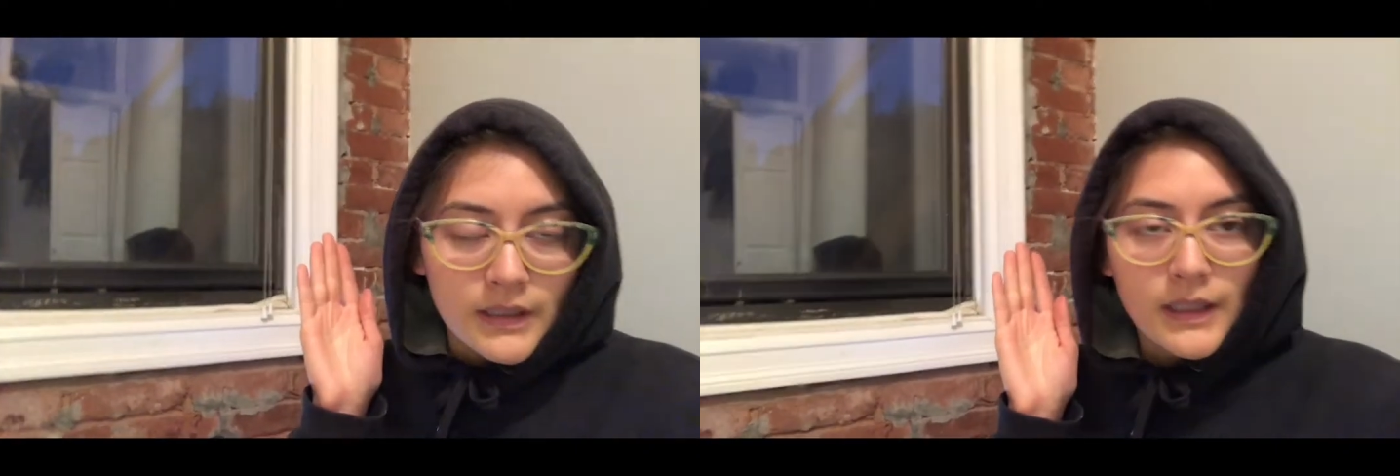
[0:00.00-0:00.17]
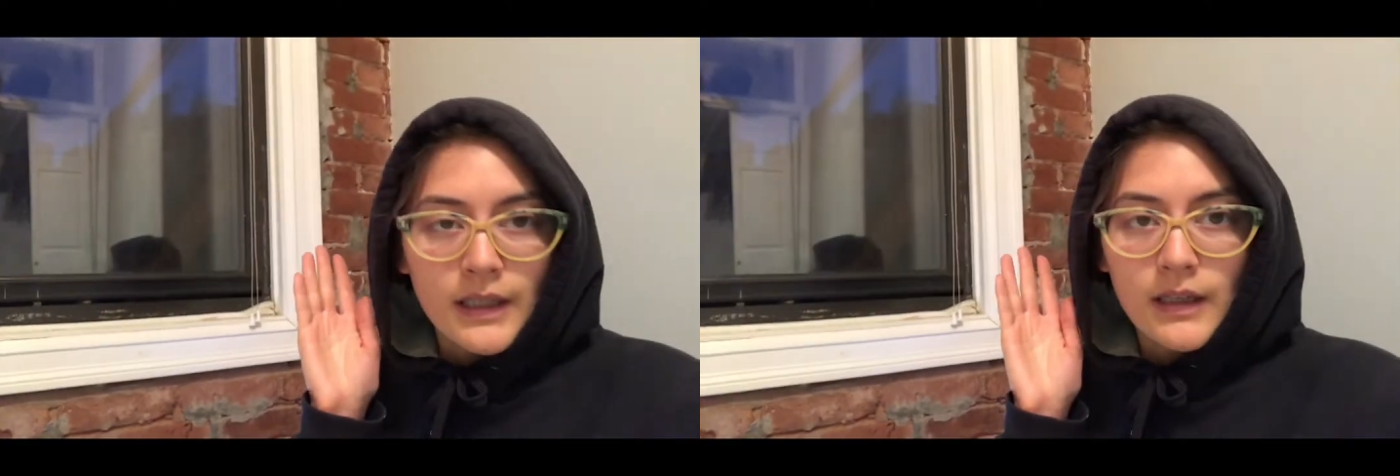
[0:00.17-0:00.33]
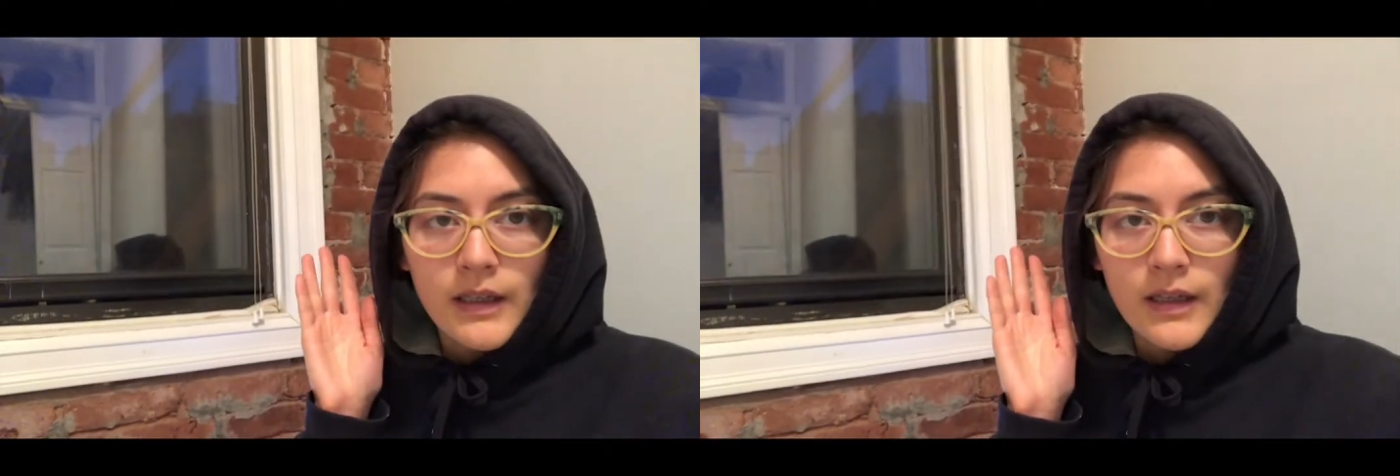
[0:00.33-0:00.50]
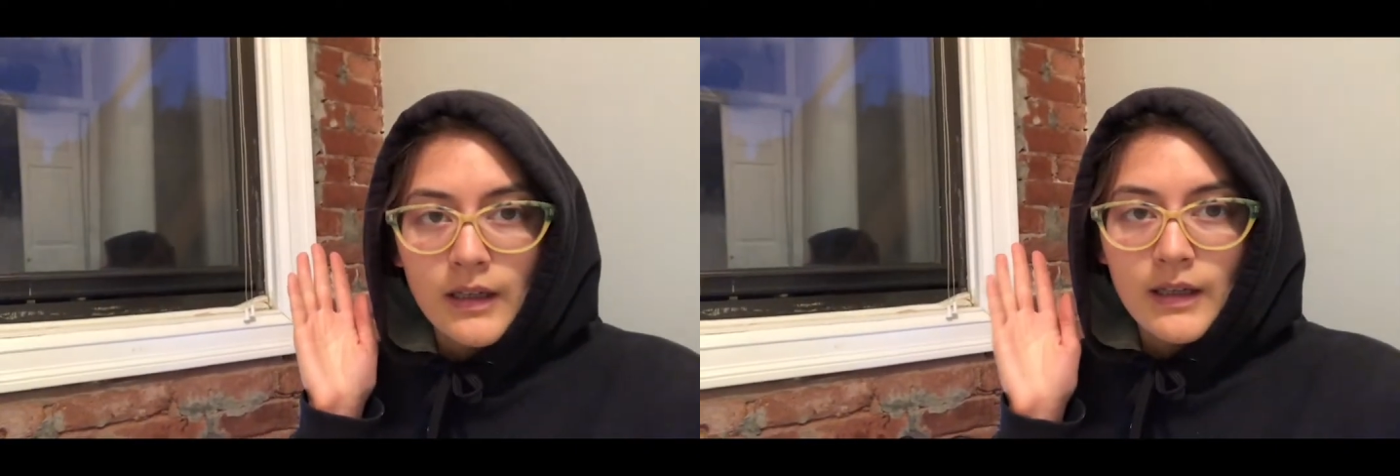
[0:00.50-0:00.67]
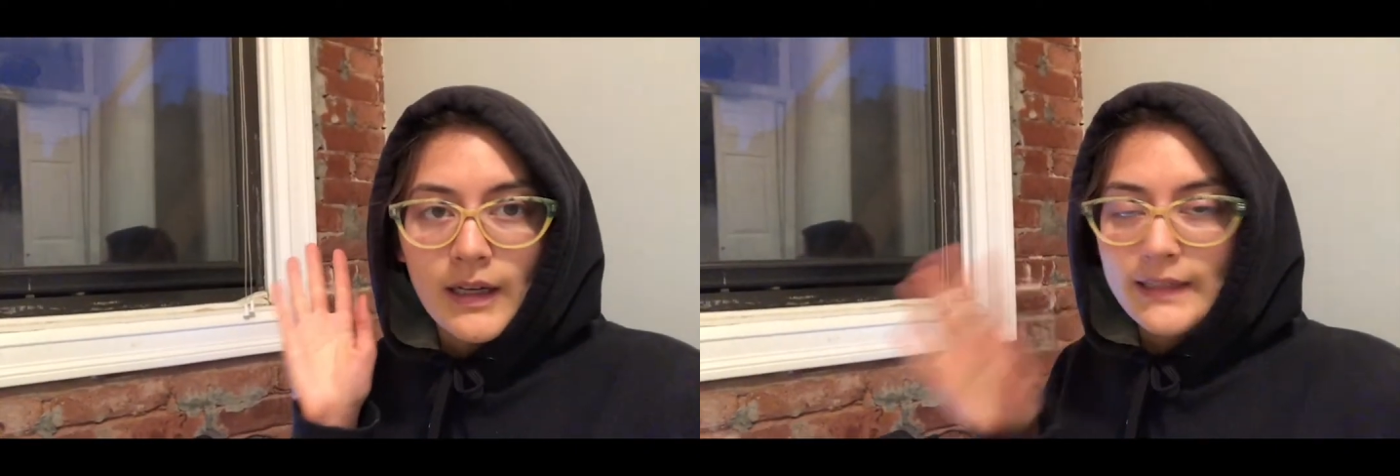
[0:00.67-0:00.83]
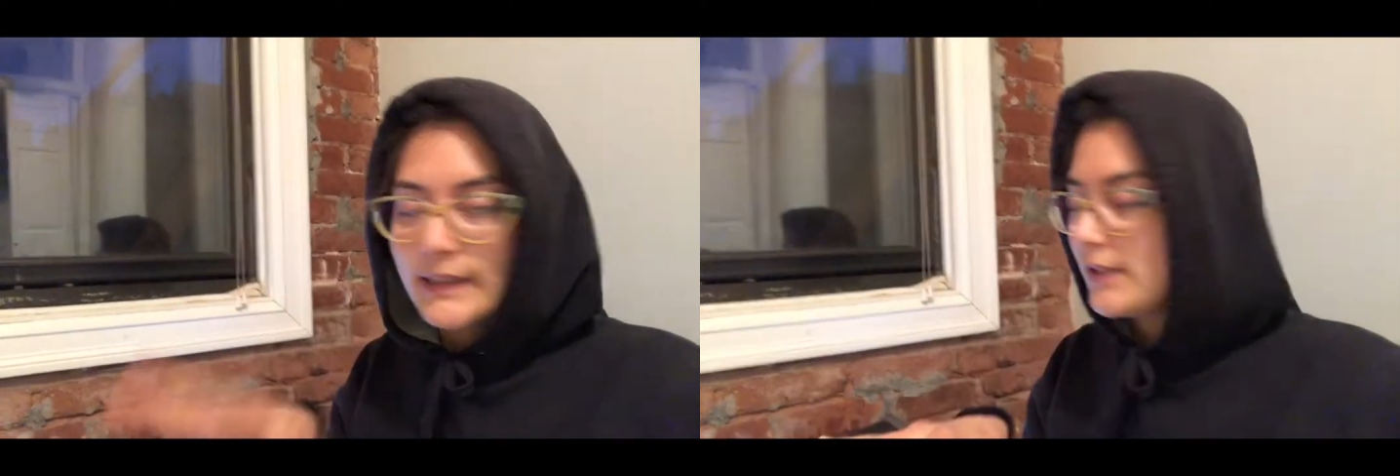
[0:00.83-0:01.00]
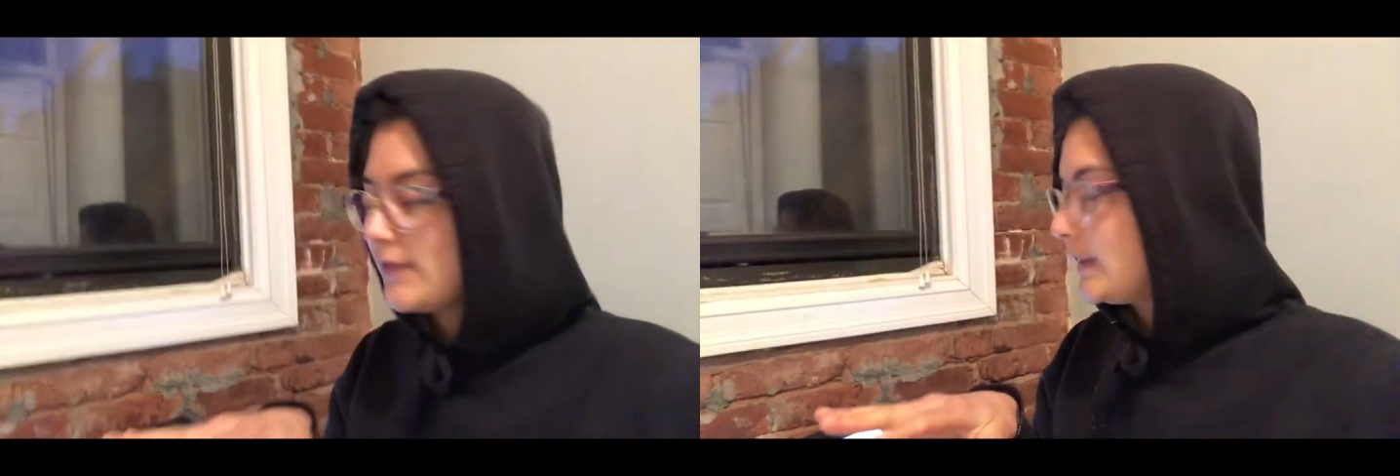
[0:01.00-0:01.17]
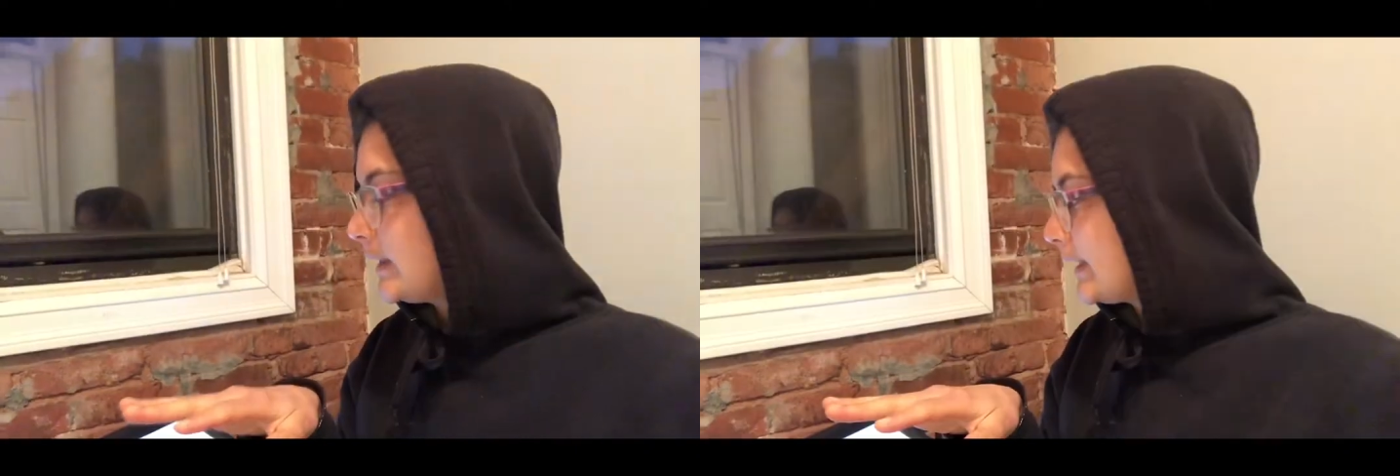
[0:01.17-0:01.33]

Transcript: I just finished